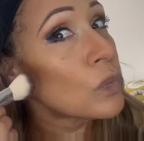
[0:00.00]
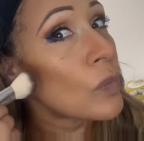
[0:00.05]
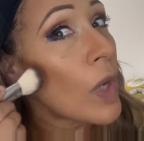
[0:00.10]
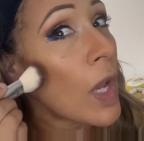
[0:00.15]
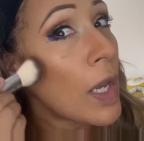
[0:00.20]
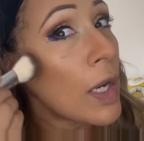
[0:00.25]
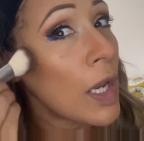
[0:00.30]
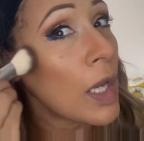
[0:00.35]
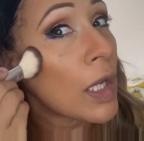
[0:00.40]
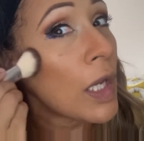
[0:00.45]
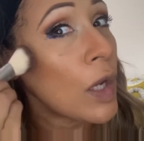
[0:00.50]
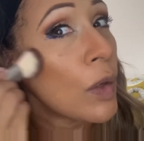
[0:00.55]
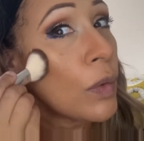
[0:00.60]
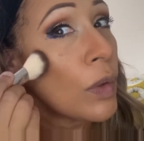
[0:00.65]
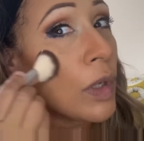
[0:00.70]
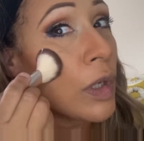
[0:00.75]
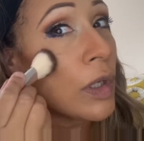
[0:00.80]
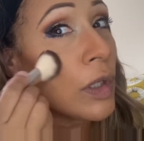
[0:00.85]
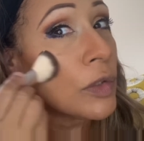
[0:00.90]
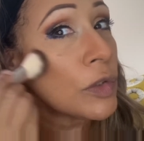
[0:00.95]
and I go
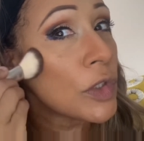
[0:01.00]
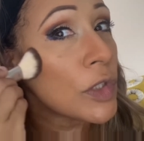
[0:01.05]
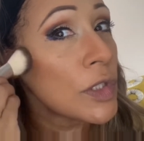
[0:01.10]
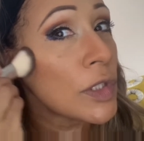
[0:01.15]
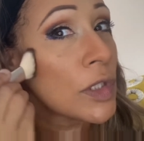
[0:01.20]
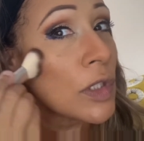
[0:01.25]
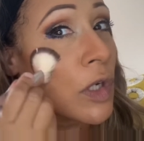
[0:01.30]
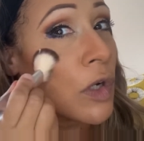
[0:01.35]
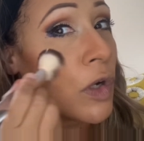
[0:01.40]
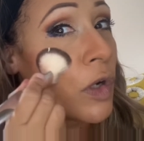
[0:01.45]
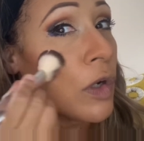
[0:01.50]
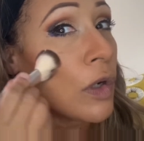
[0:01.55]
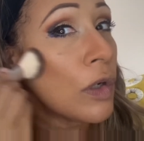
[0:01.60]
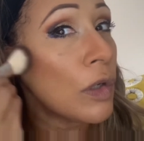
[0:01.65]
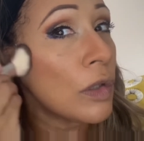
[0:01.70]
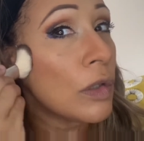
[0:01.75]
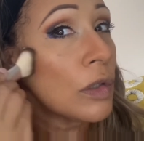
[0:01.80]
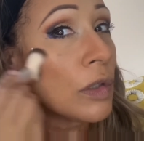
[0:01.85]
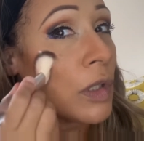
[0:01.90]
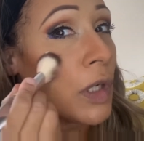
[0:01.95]
just
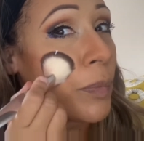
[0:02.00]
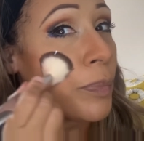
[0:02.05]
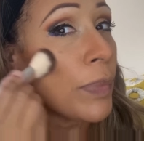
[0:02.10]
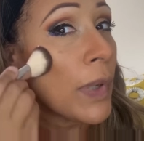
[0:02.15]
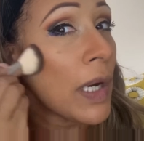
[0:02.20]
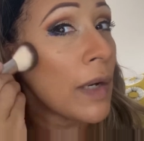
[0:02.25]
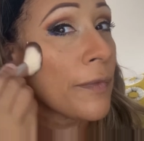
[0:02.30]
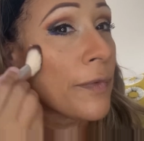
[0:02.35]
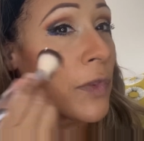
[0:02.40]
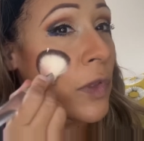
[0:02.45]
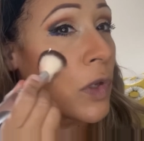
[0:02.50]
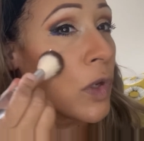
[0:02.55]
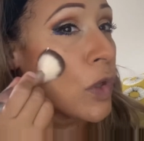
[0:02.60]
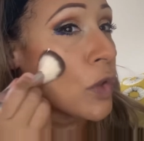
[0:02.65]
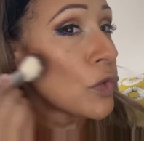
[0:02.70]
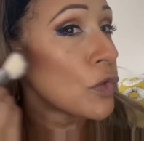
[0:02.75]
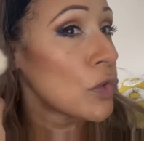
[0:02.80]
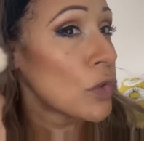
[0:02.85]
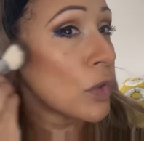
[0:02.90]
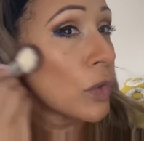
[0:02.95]
above the
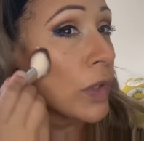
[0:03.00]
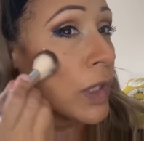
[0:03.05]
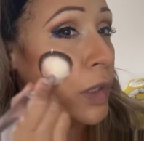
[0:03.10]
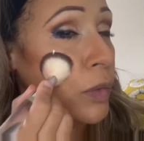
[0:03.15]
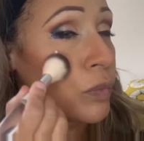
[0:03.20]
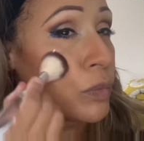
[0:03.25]
contouring.